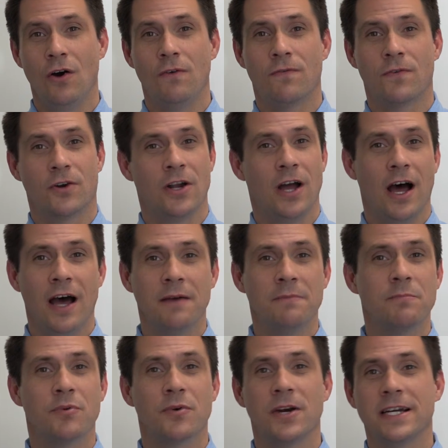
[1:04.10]
for an
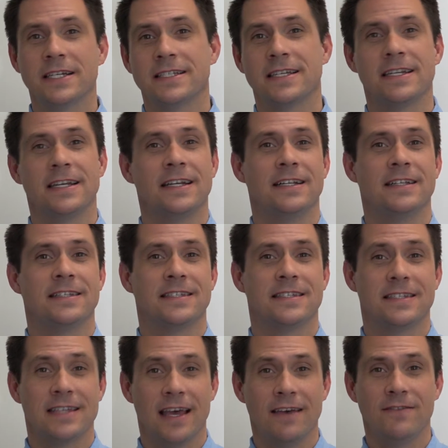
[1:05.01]
unprecedented
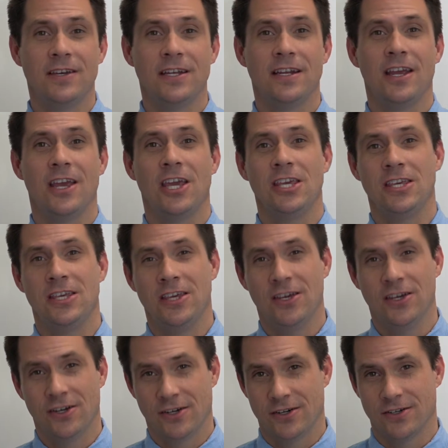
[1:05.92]
7
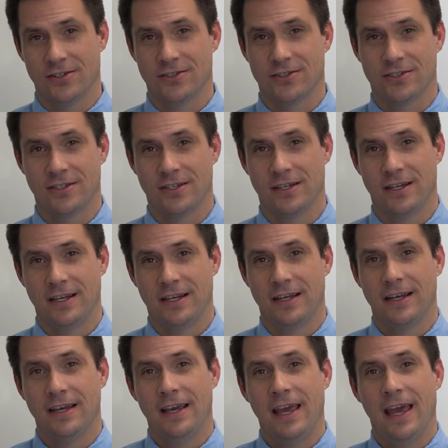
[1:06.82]
years.
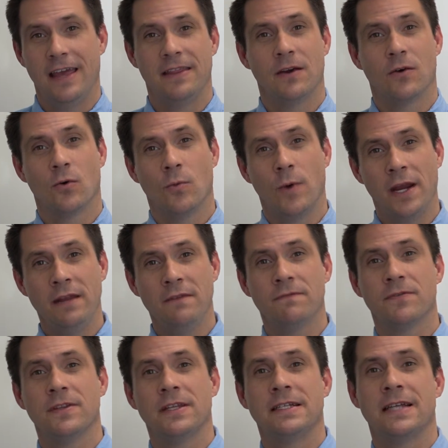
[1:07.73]
And they were waiting
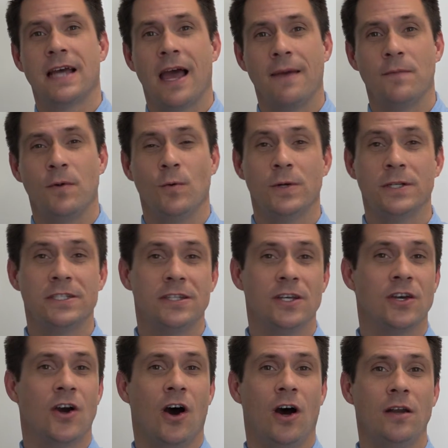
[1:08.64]
for the time in which the
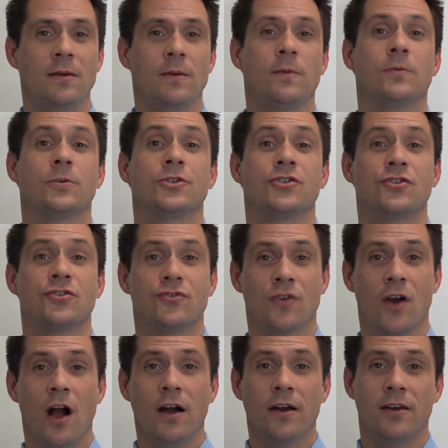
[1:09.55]
economy was
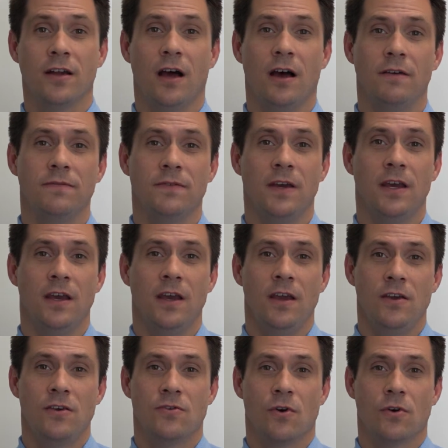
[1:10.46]
strong enough
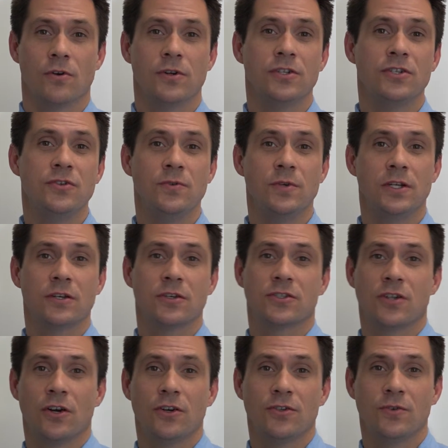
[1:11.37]
in order to
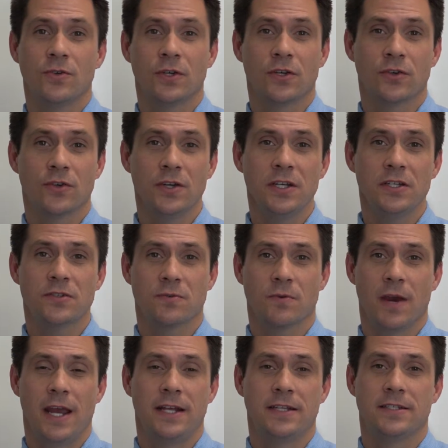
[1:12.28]
start to increase
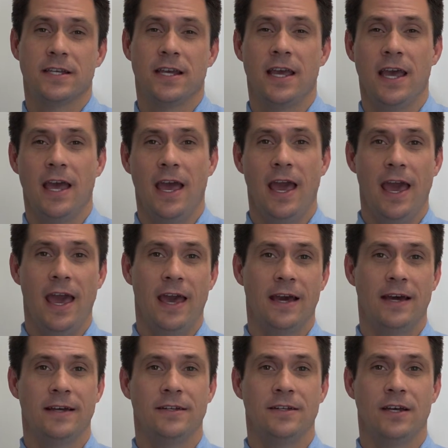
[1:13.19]
rates
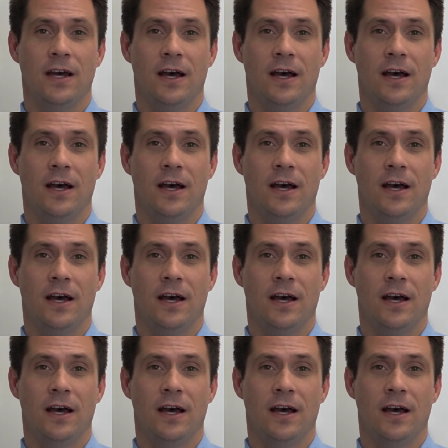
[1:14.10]
and